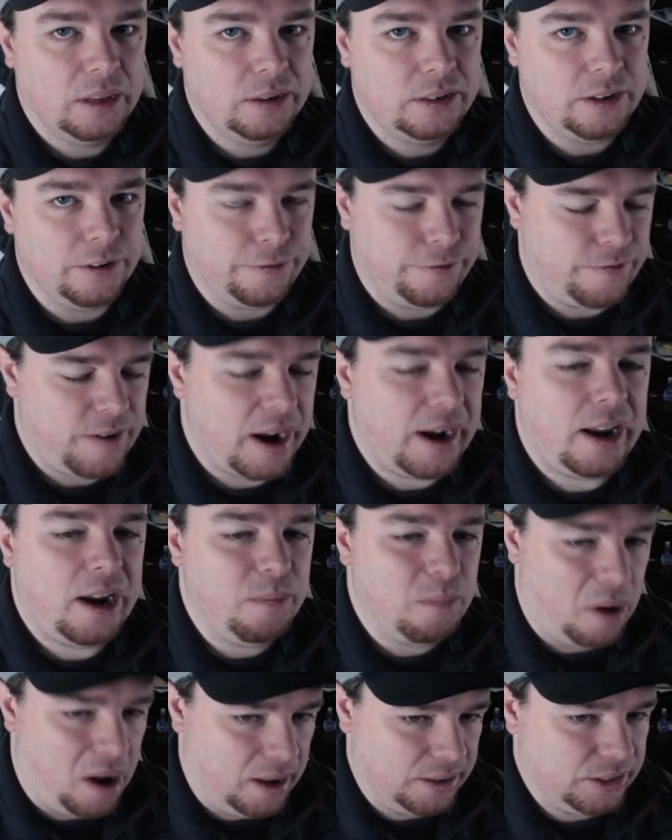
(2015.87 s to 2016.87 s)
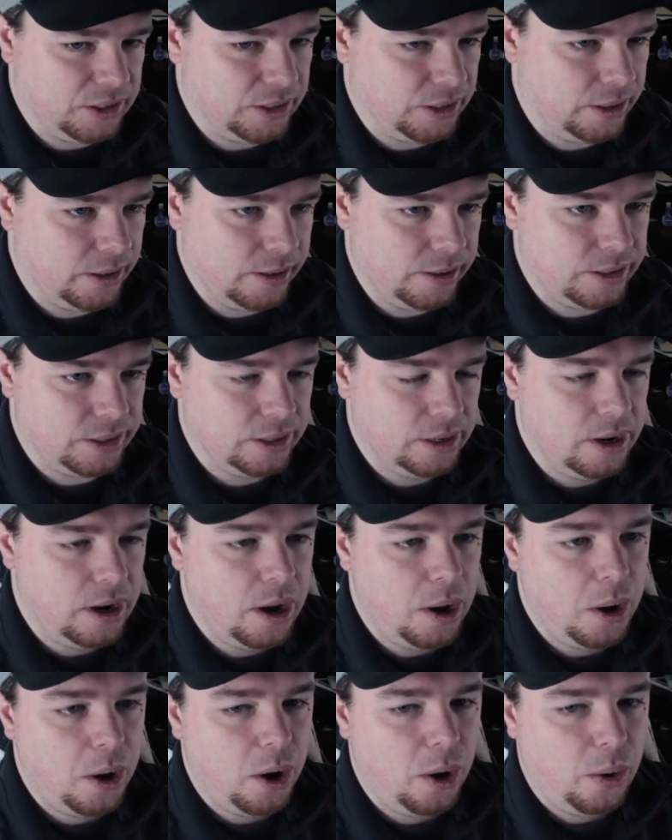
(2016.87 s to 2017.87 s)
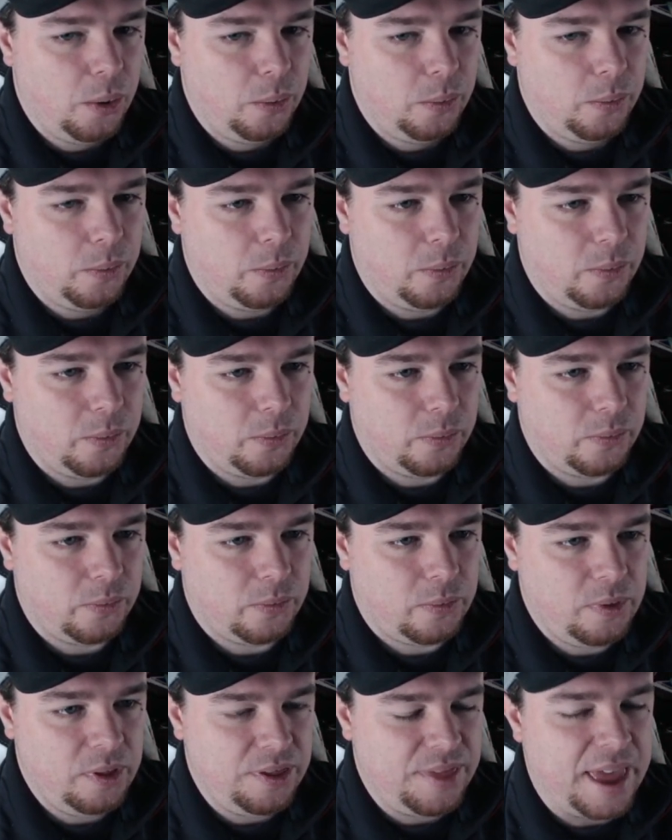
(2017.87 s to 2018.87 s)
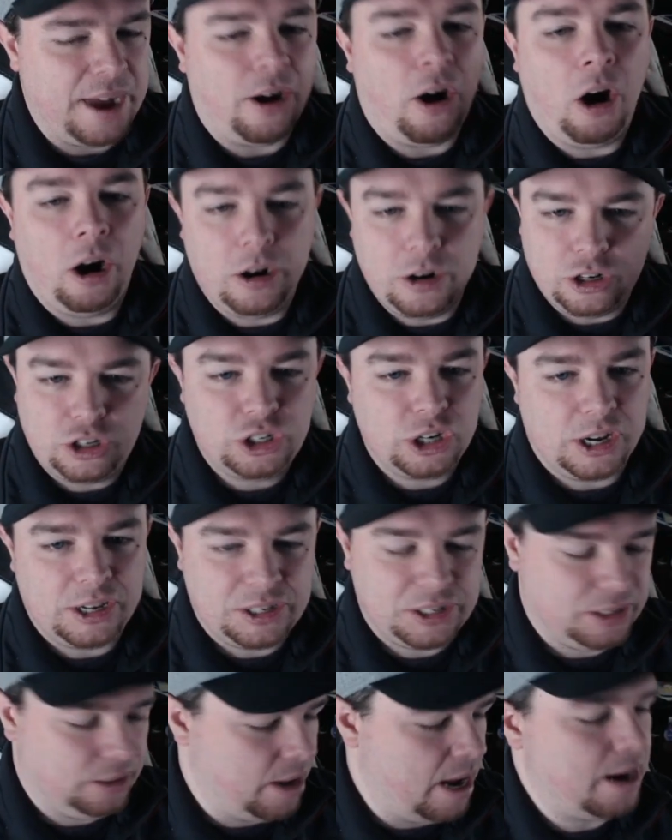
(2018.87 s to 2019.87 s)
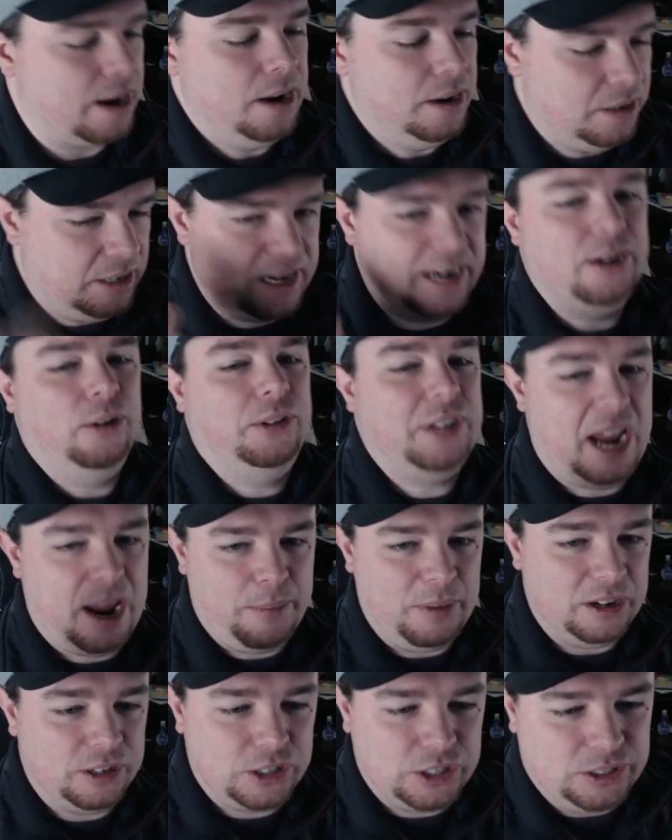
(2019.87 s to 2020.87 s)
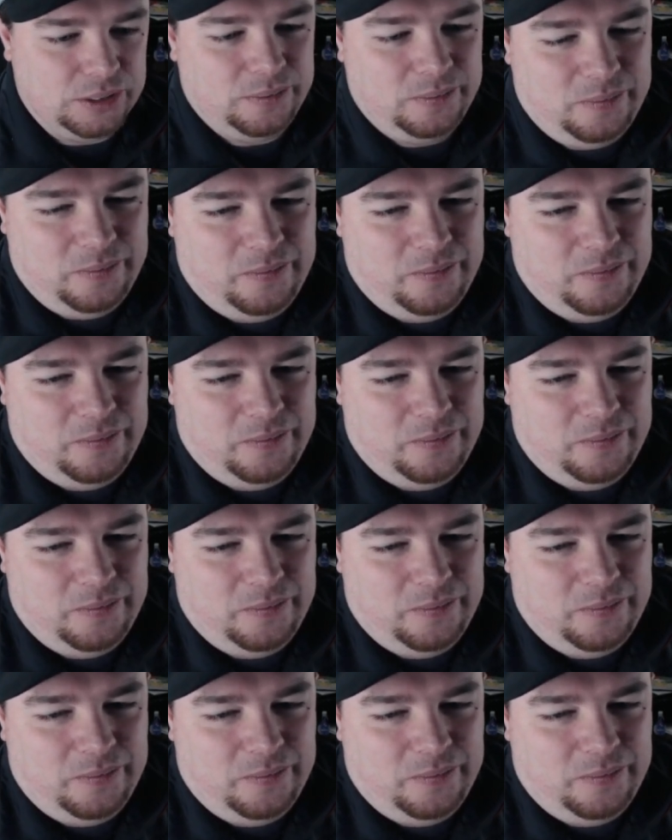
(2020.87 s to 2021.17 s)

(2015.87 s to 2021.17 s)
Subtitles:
defeating monsters that aren't just like deal damage.